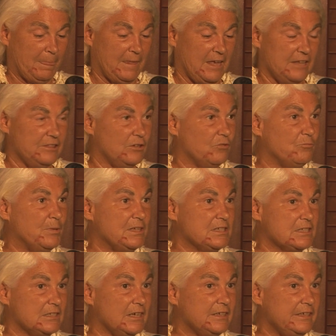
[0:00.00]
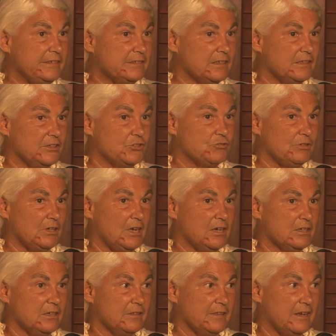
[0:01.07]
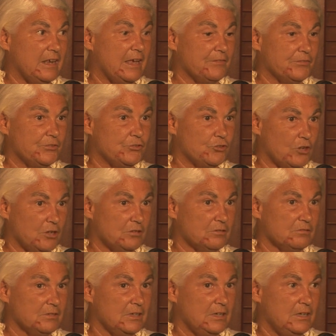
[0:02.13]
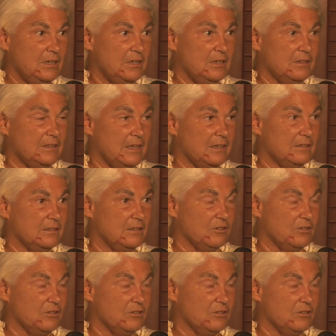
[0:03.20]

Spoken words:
And there have been studies done in Sri Lanka that have shown that